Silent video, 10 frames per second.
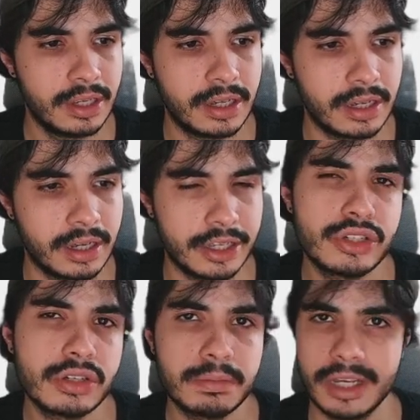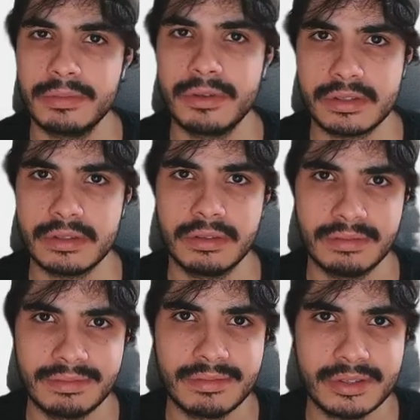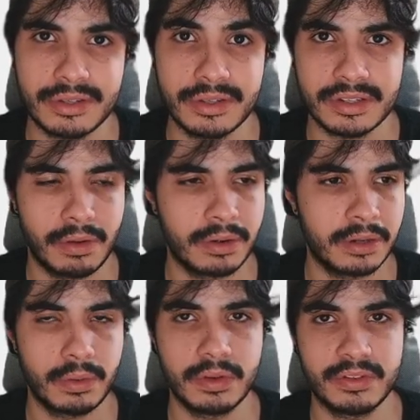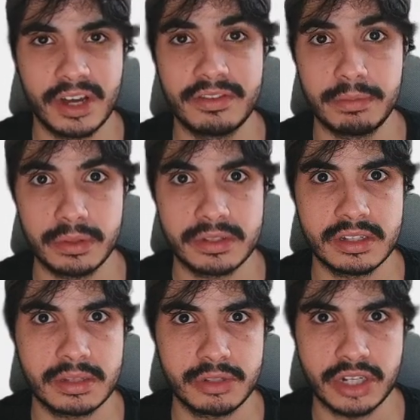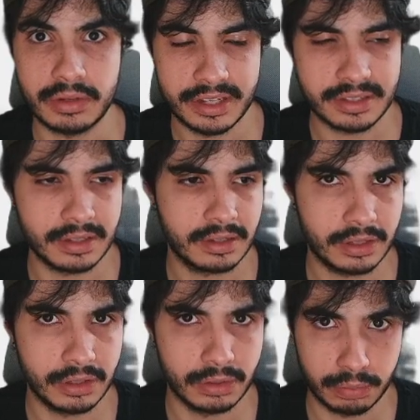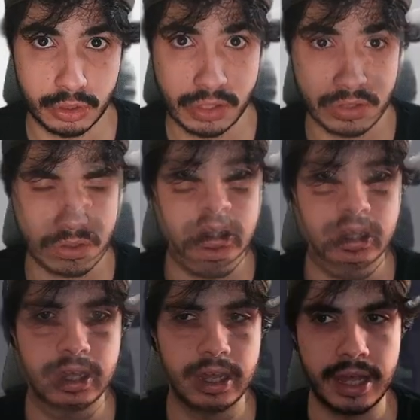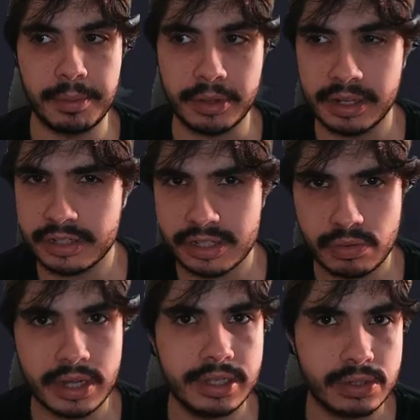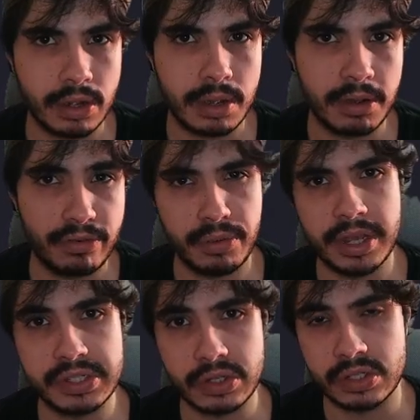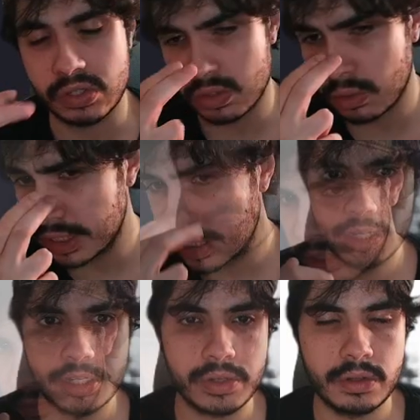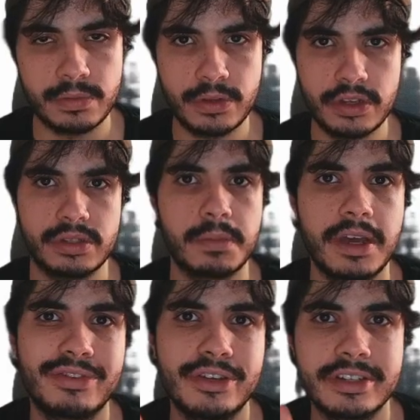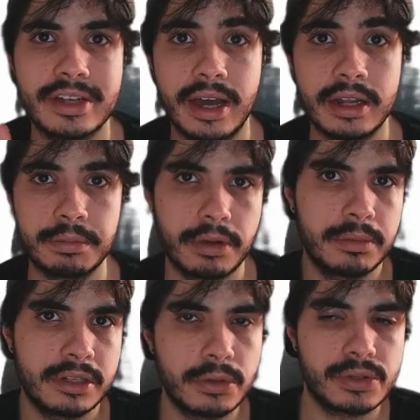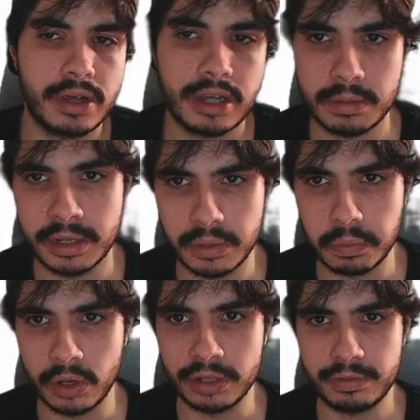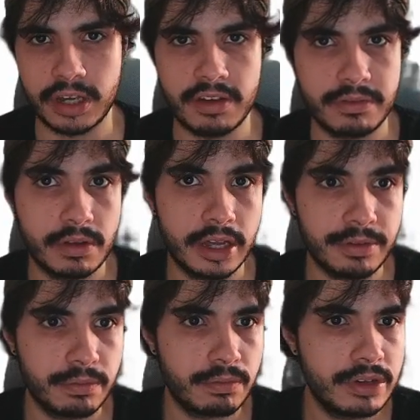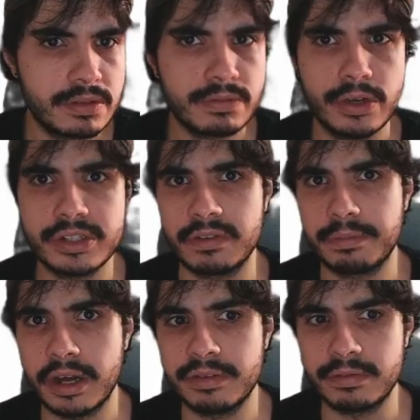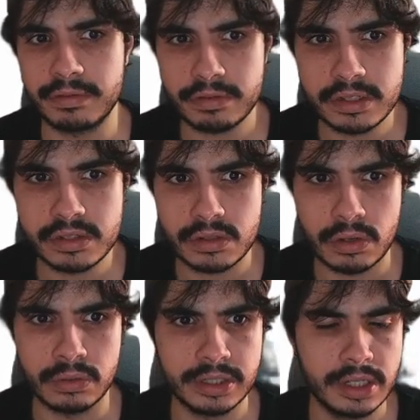you should be able to use Conan with whatever build system generator you're used to. I'm going to just quickly talk about 3 ways you can install it here. So the first method, and probably the most recommended one, if you have a recent version of Python 3 installed,